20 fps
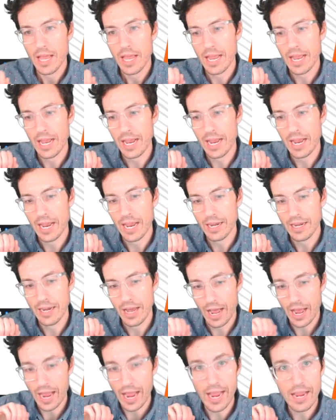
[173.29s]
and
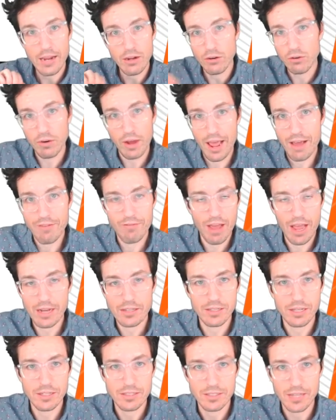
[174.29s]
I don't have
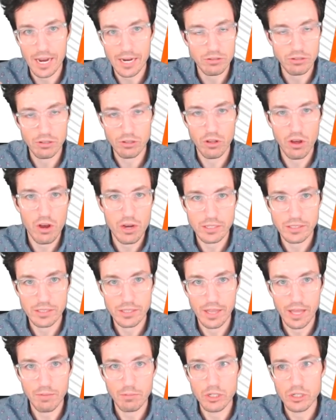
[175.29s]
access to actually log into
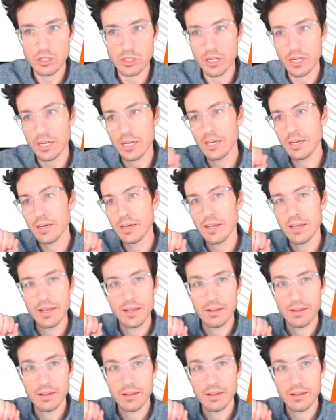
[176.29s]
that machine.